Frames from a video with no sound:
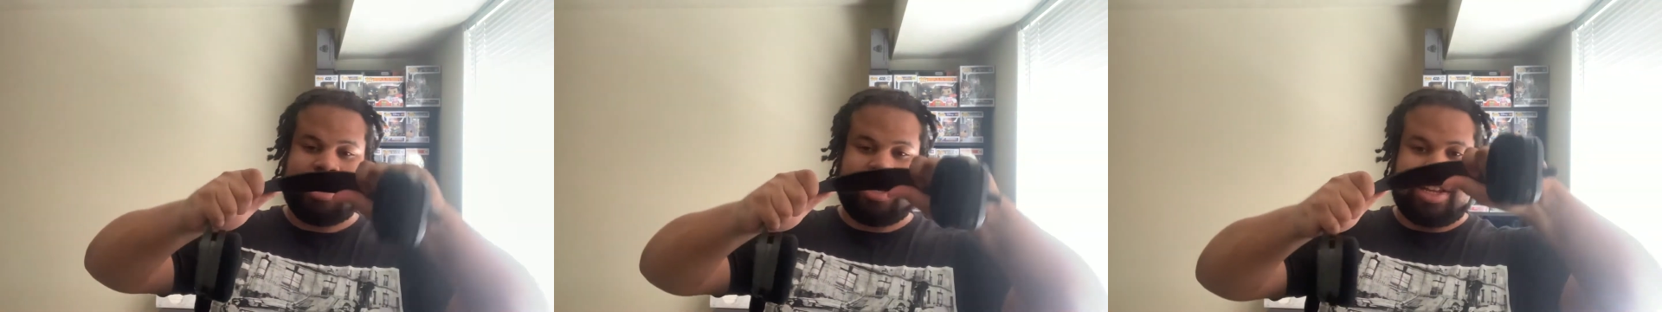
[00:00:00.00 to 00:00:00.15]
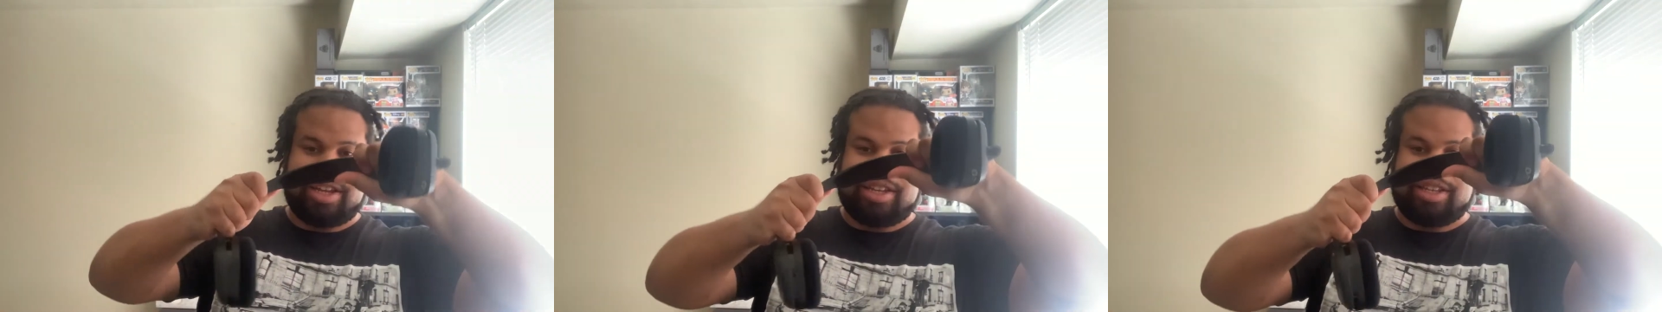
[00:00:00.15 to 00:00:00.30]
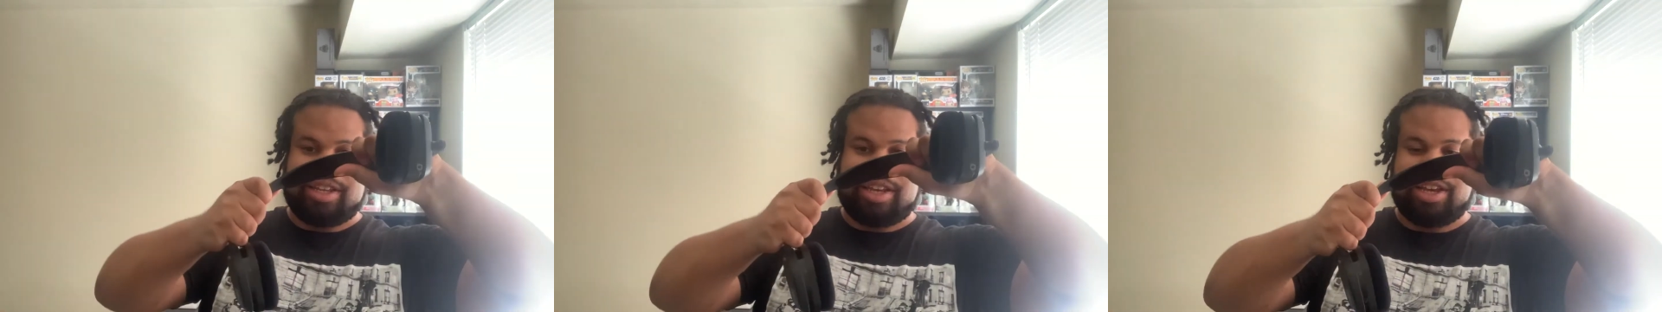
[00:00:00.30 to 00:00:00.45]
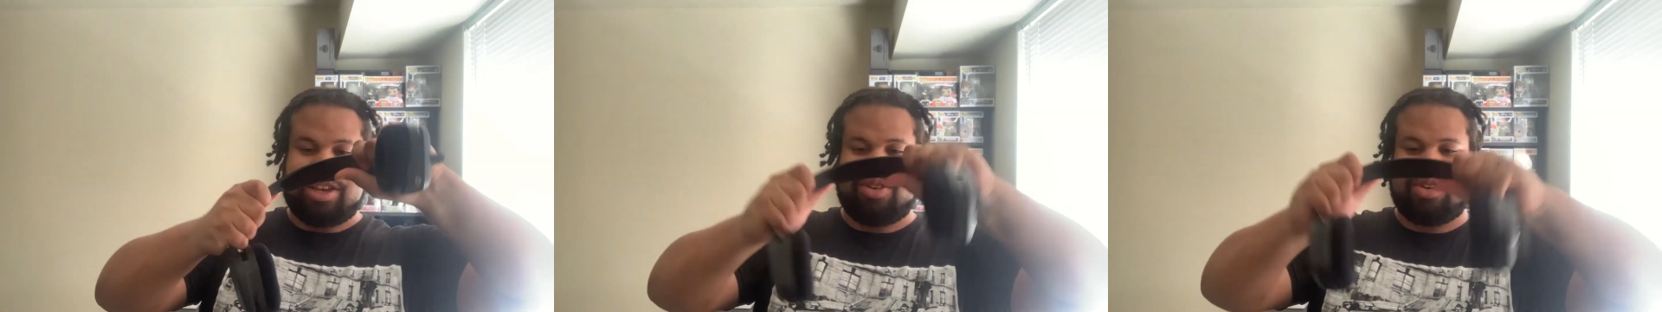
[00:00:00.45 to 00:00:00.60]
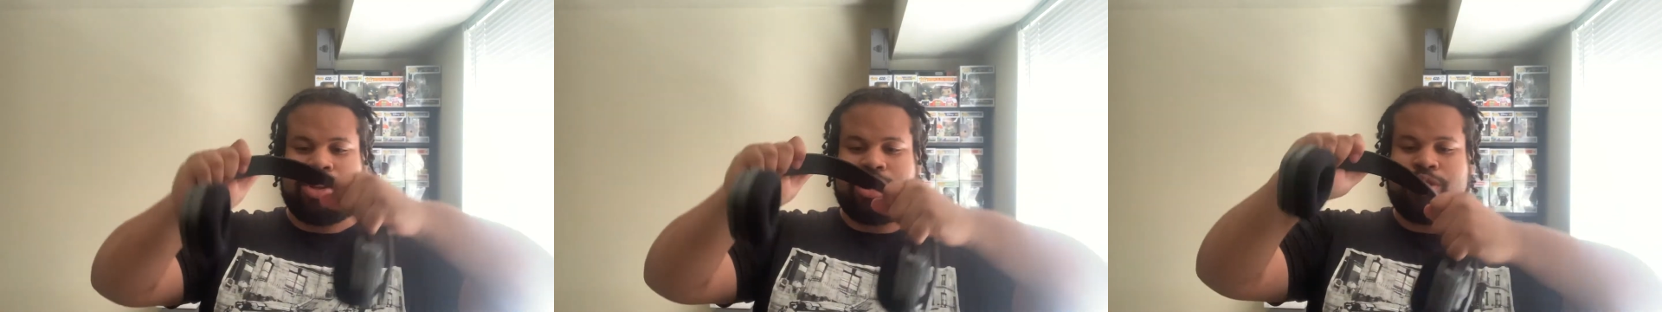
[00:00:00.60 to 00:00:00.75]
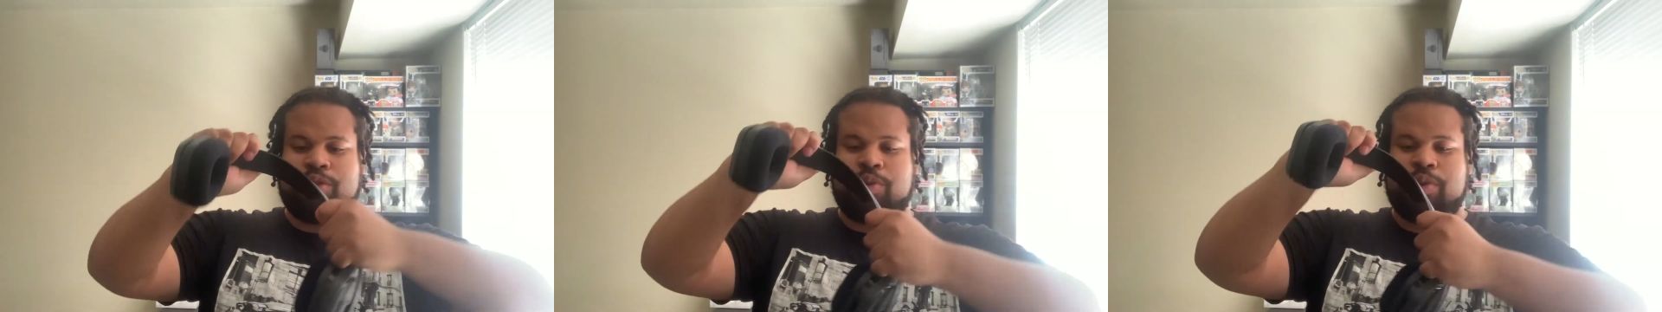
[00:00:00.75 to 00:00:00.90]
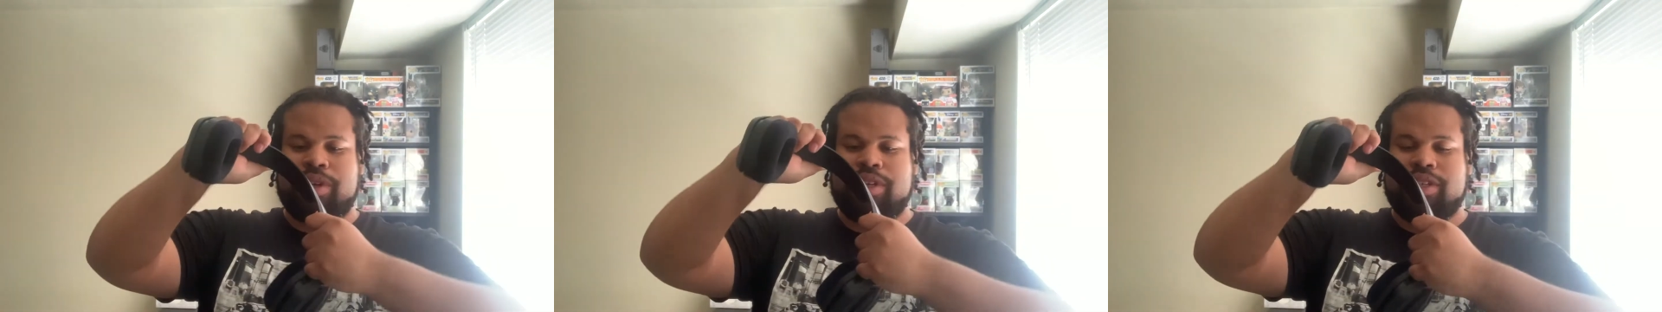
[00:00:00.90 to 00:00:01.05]
they say you can
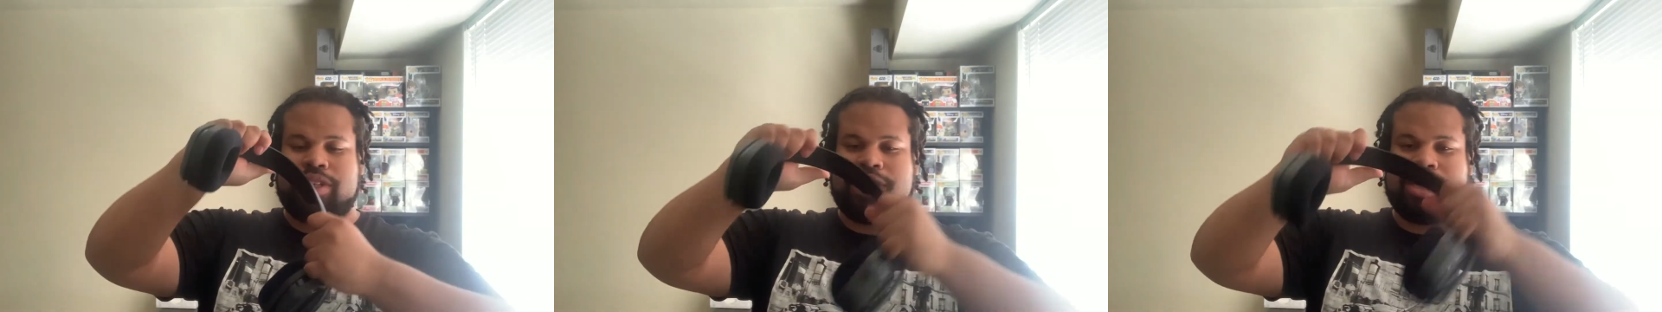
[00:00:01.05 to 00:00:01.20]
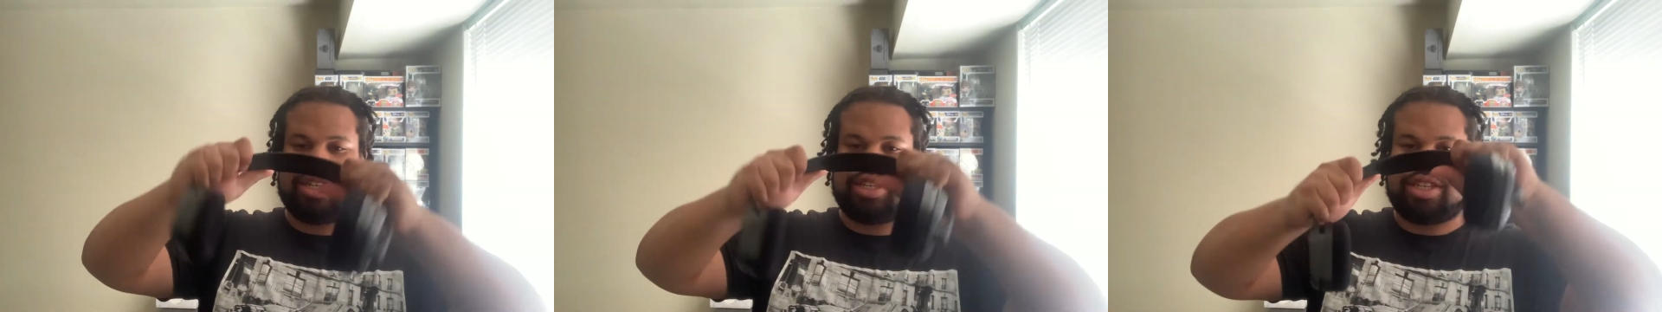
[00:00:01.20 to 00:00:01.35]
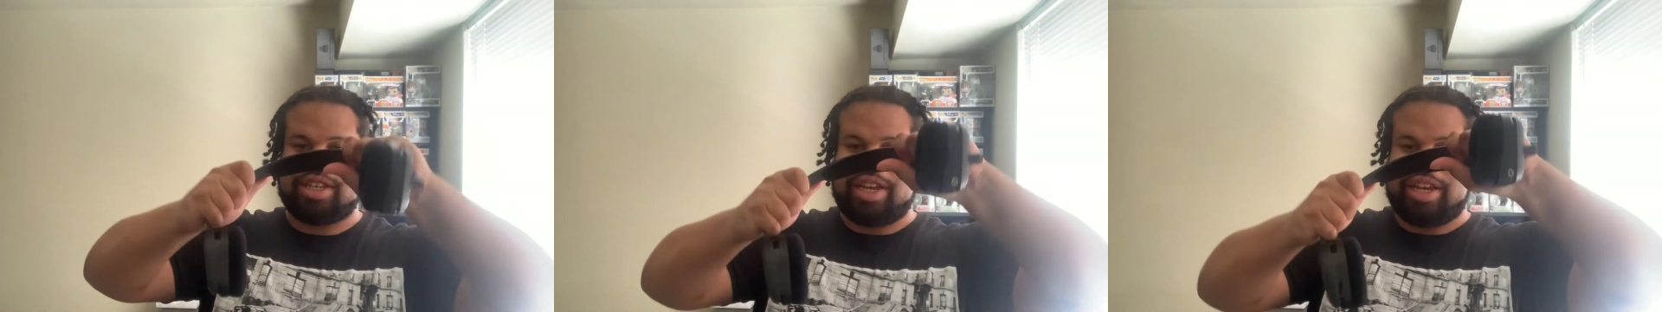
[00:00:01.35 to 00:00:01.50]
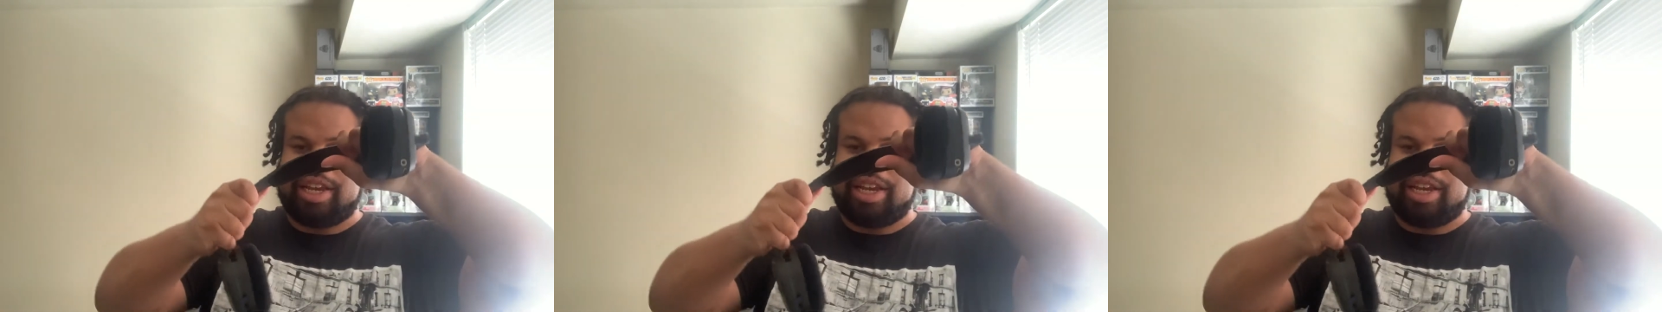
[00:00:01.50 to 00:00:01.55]
twist this